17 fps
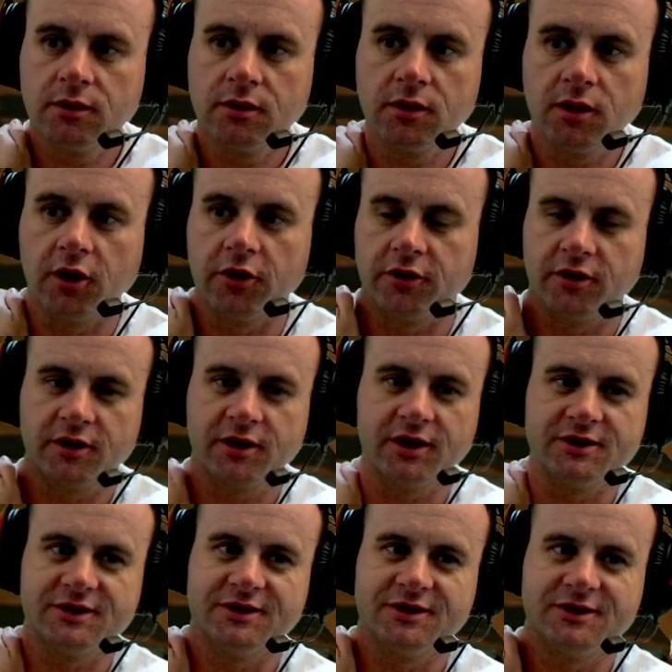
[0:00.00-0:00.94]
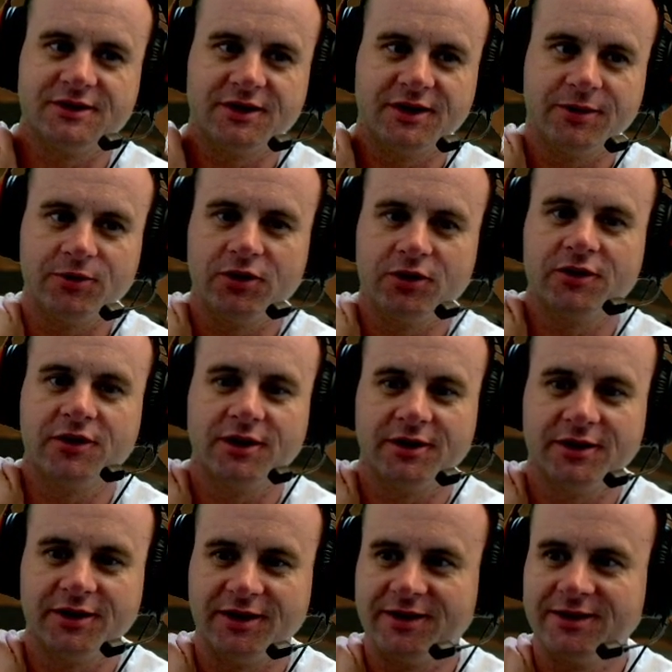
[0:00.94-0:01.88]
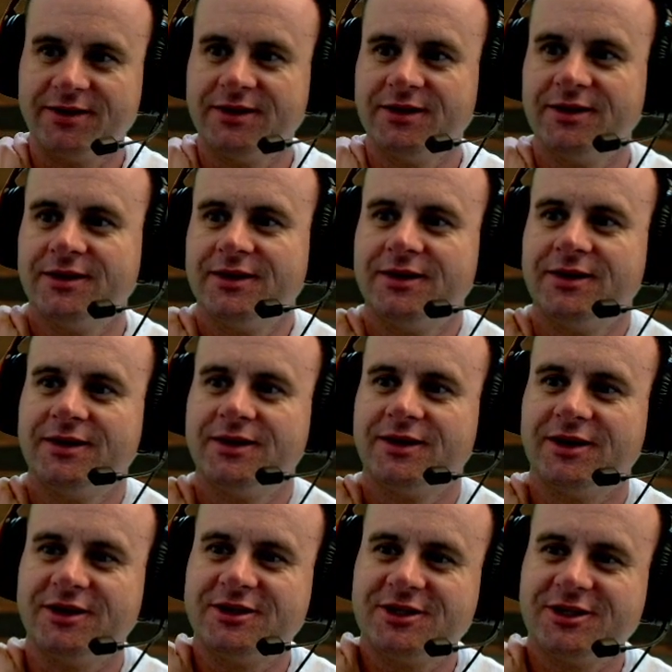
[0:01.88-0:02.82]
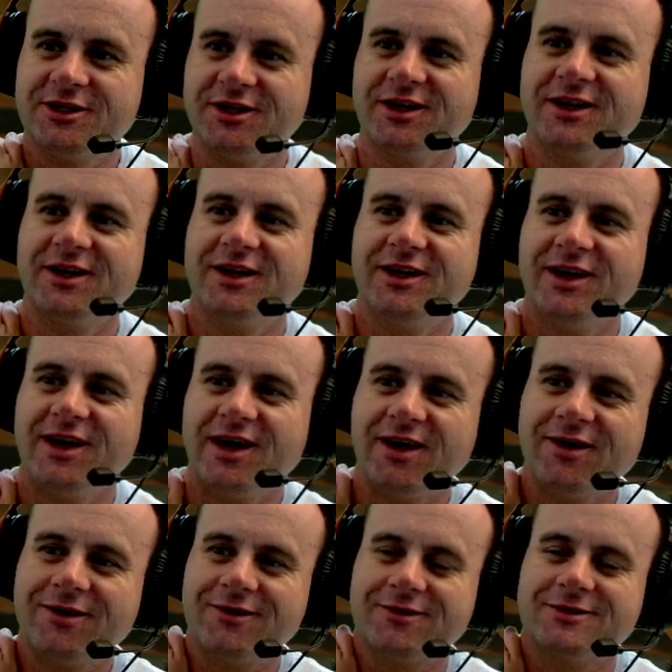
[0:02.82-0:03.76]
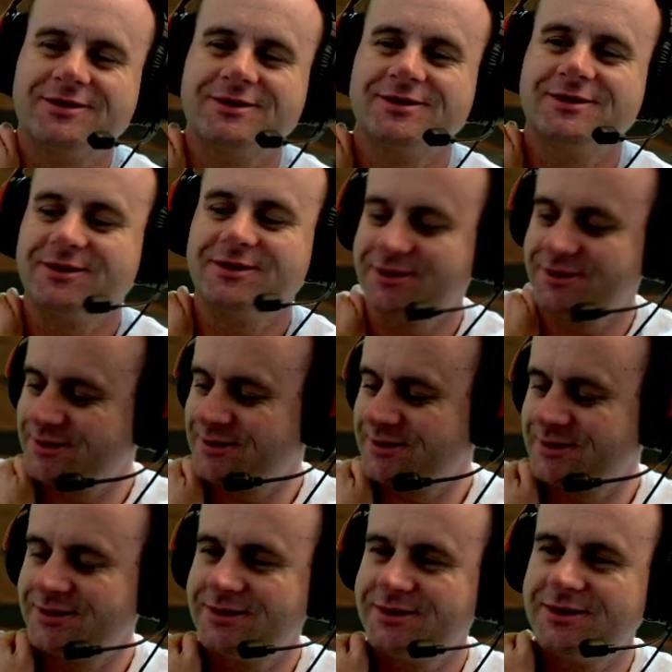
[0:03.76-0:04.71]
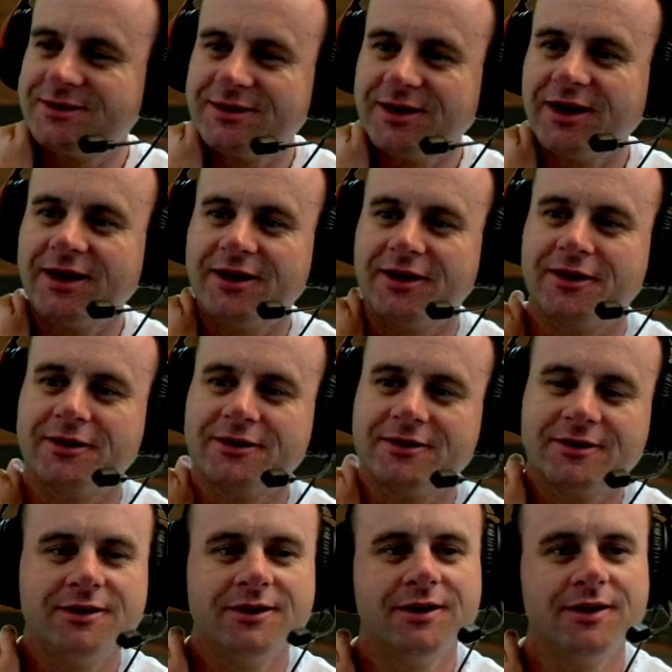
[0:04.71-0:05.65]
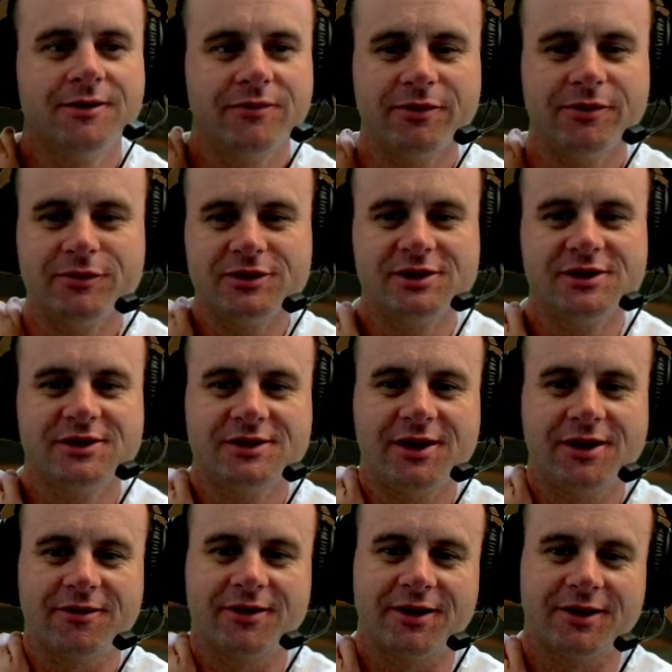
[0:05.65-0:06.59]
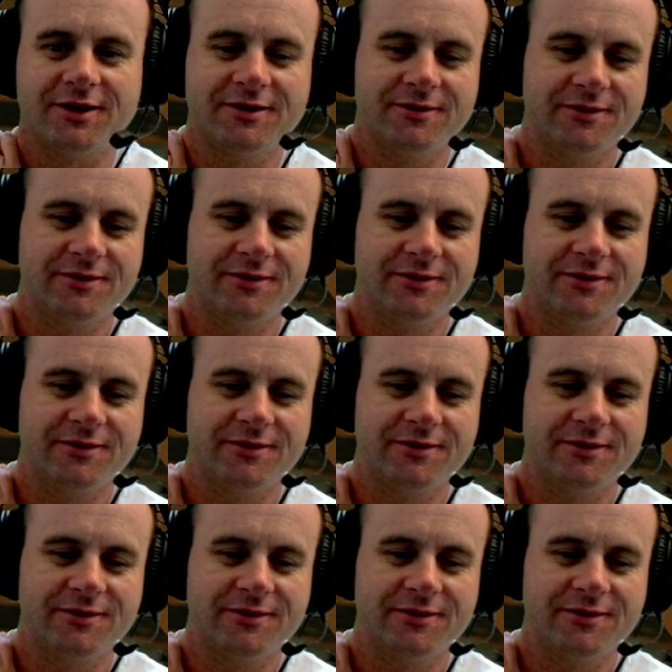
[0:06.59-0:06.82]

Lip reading: Oh, your cousin is the neighbor. Okay, yeah. He chickened out. Dang. Maybe he's just not ready.